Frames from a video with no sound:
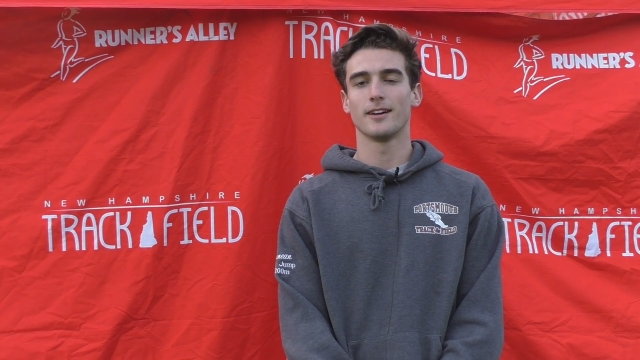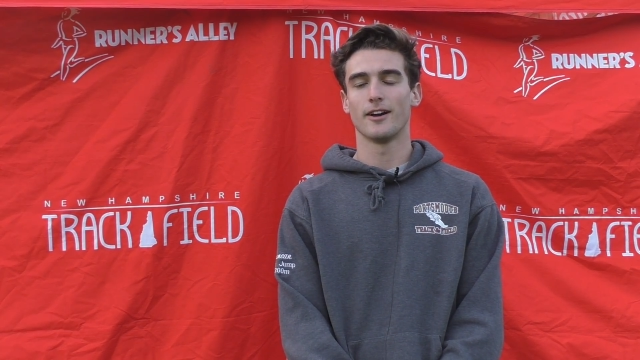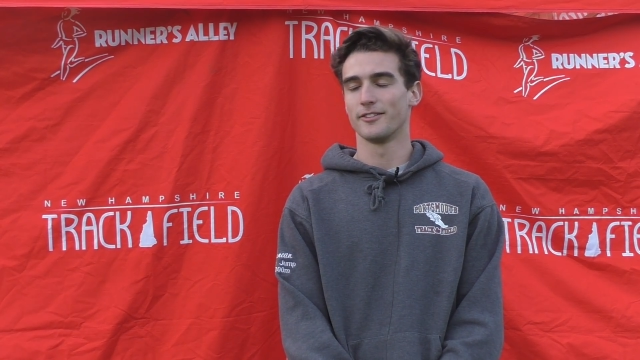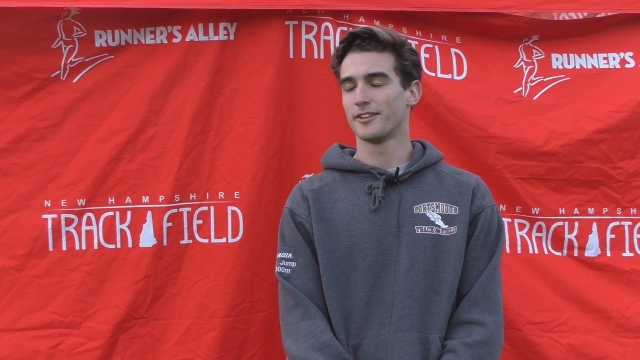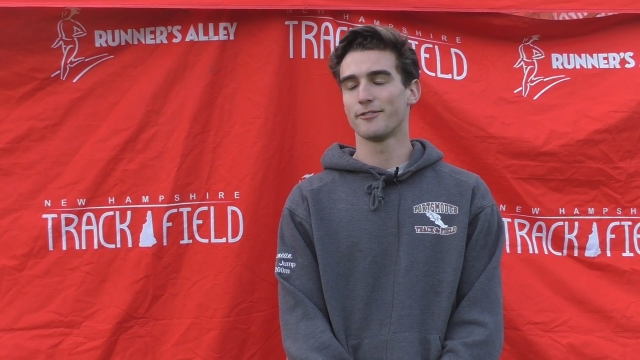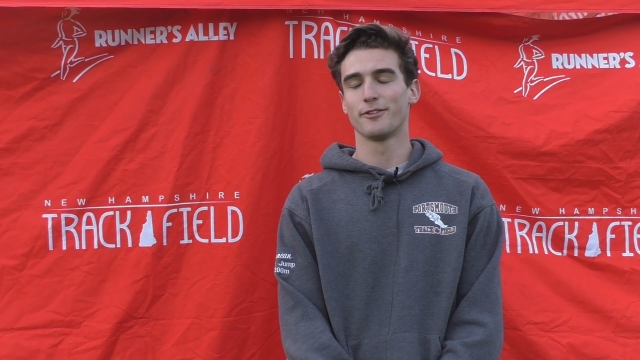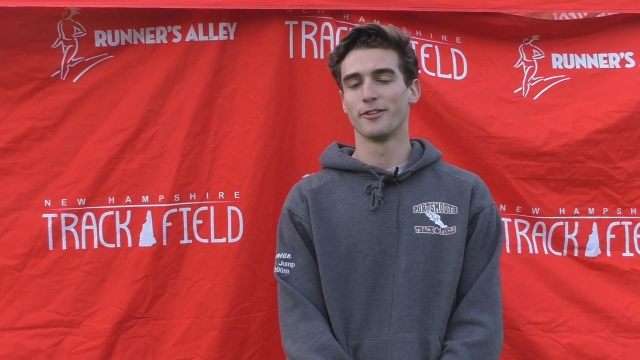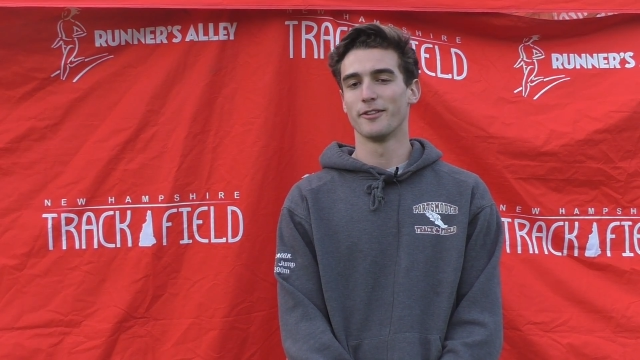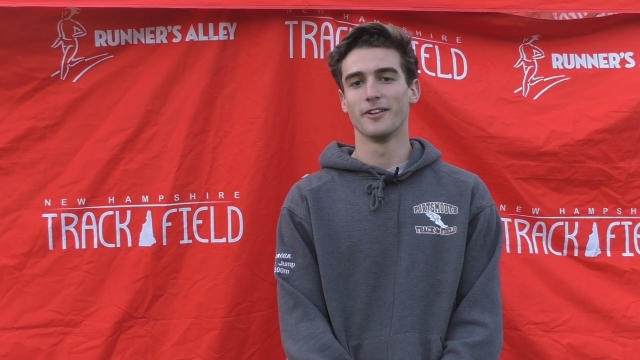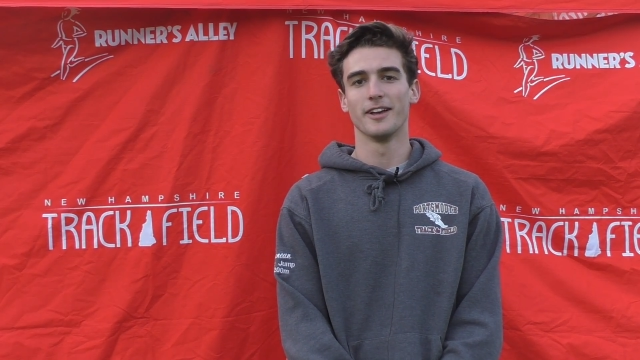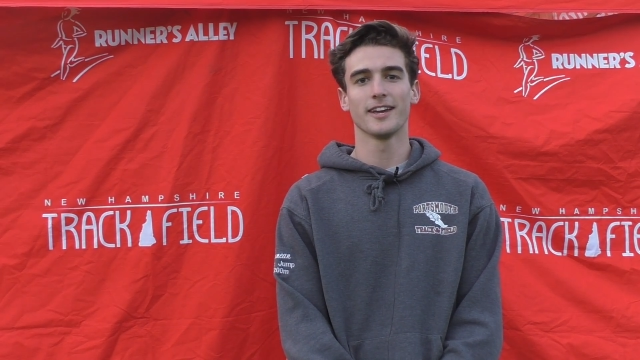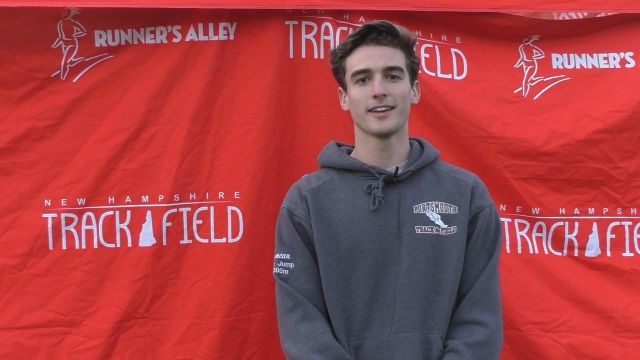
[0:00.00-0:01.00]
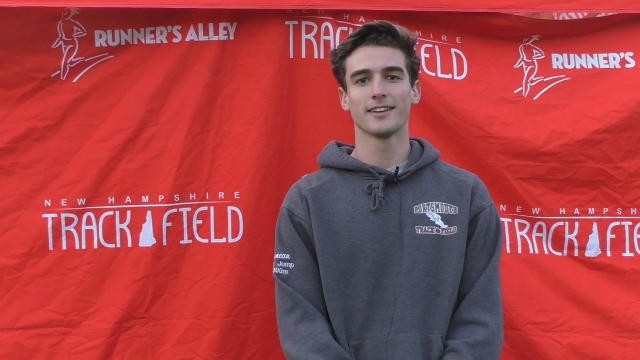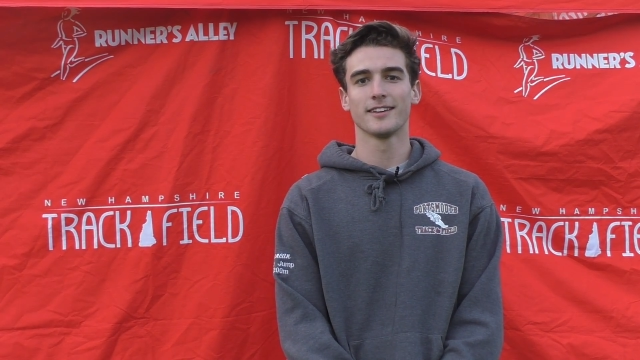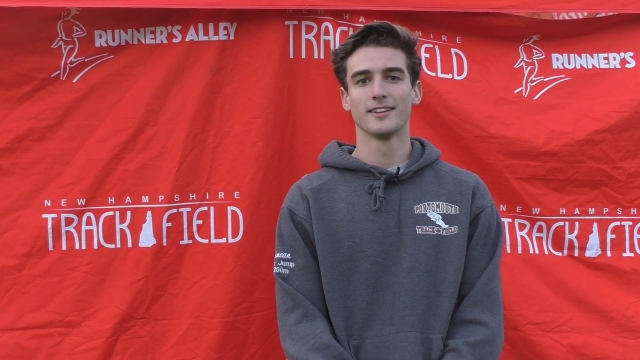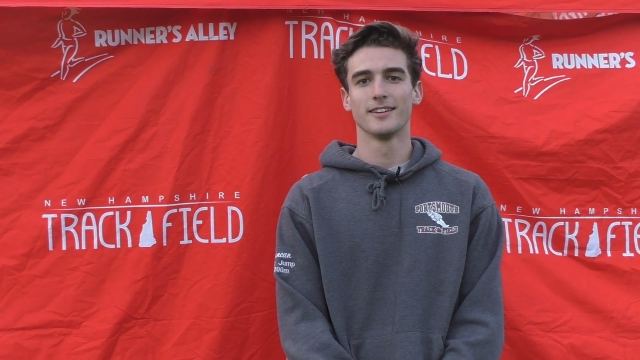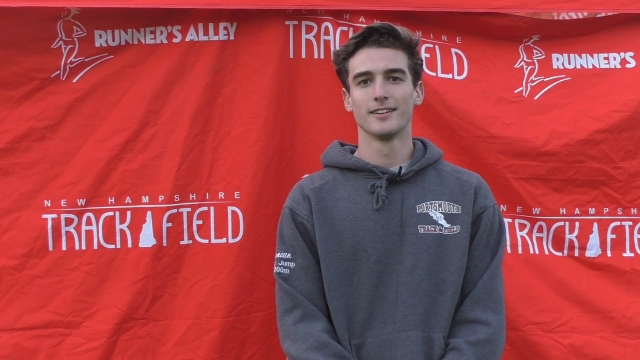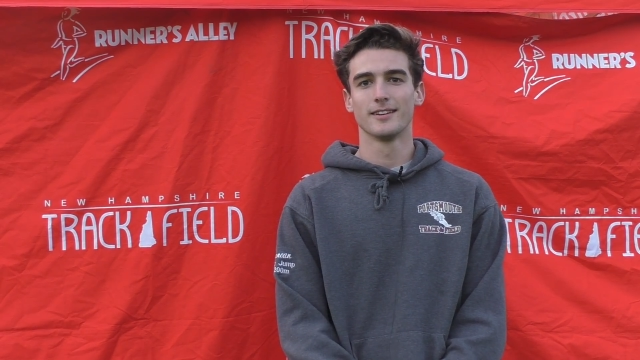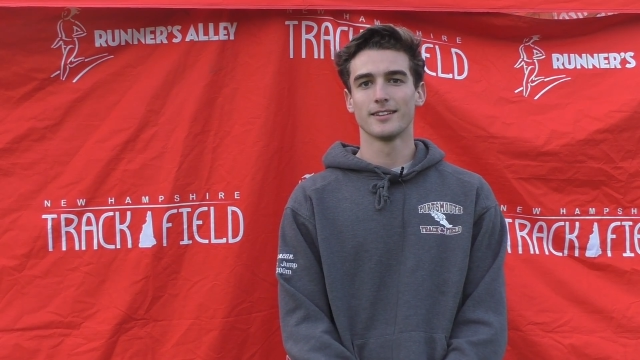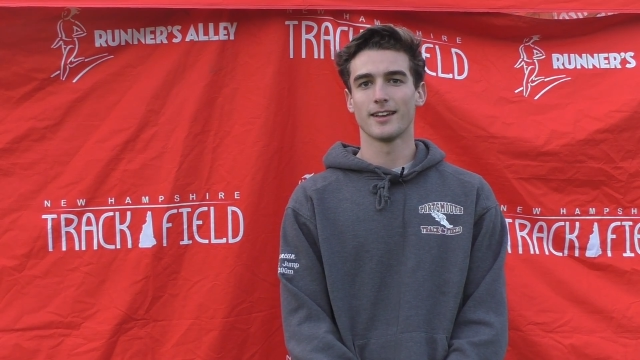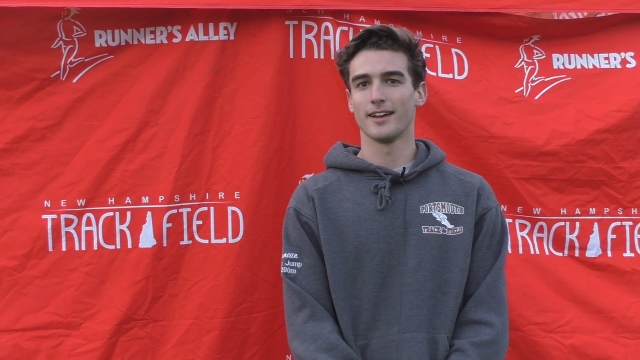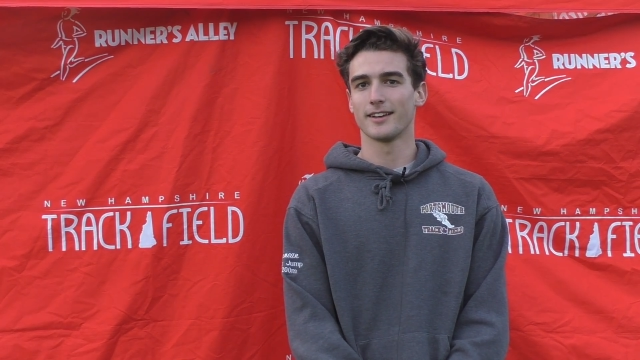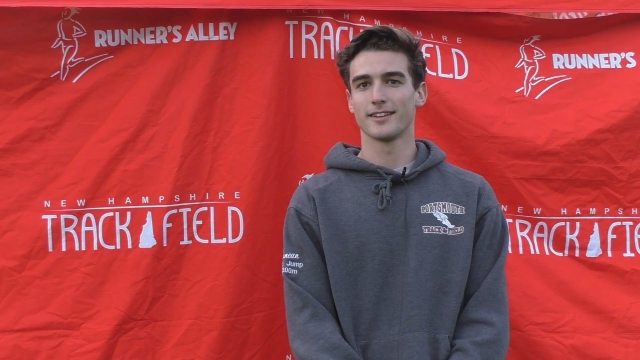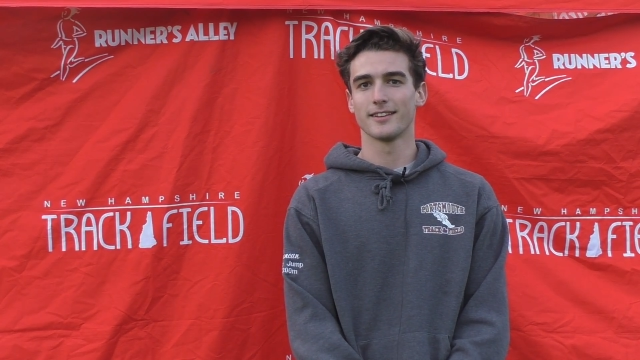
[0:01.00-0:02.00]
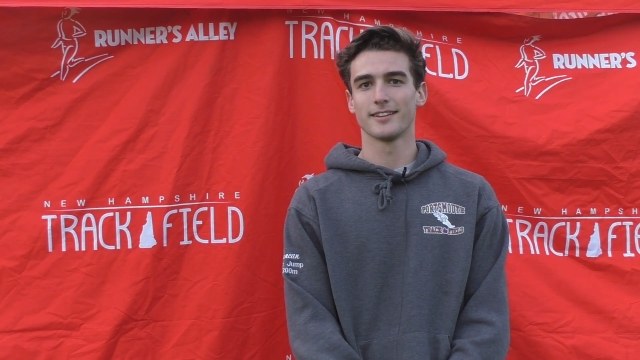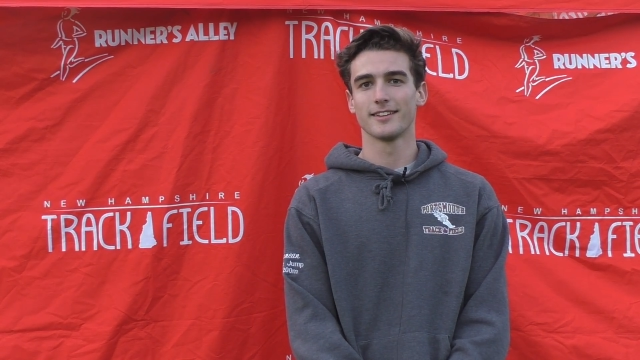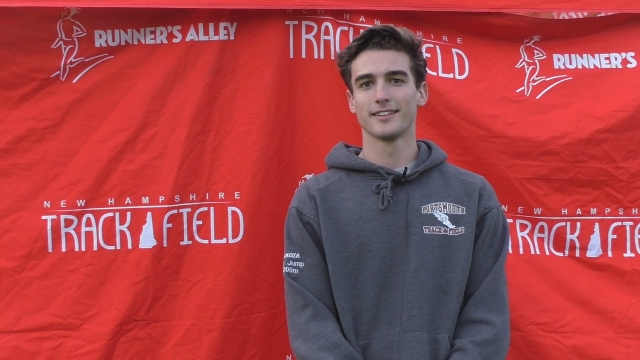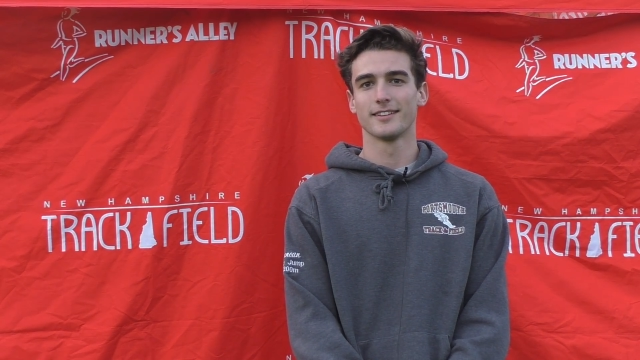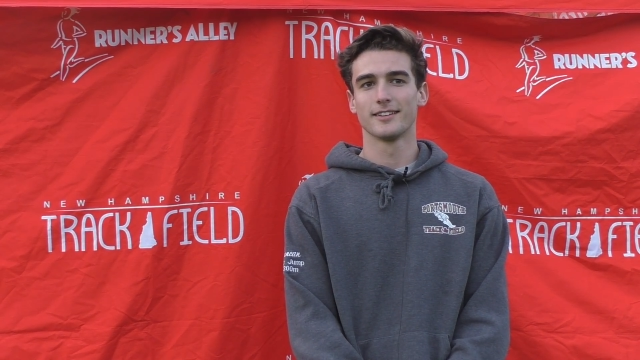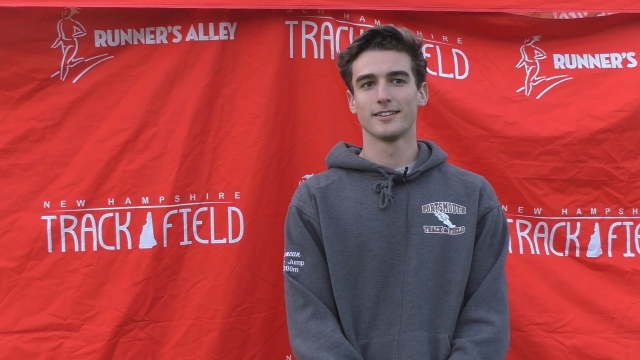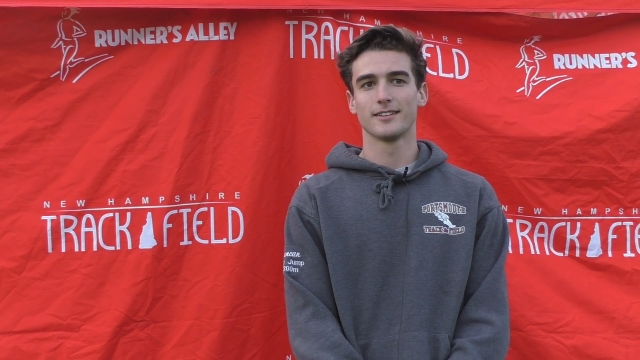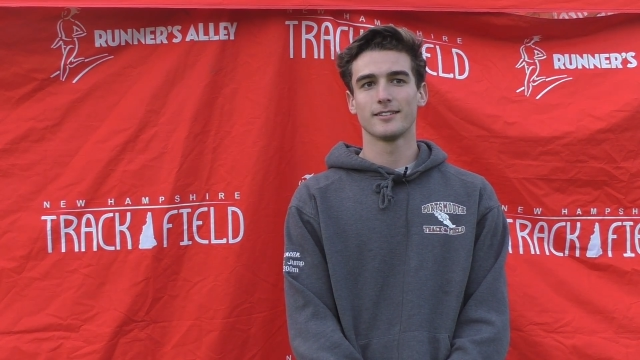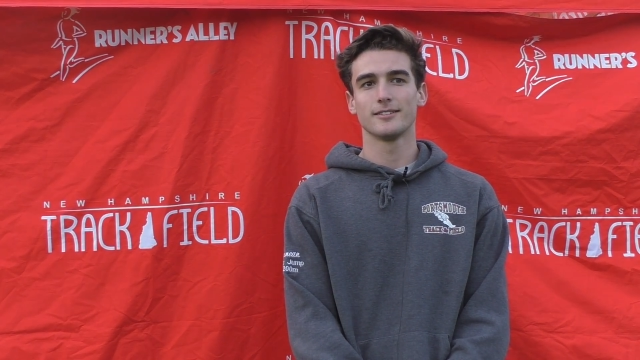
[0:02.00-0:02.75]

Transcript: Oh, definitely the lake. Skittles yeah. or M&M's?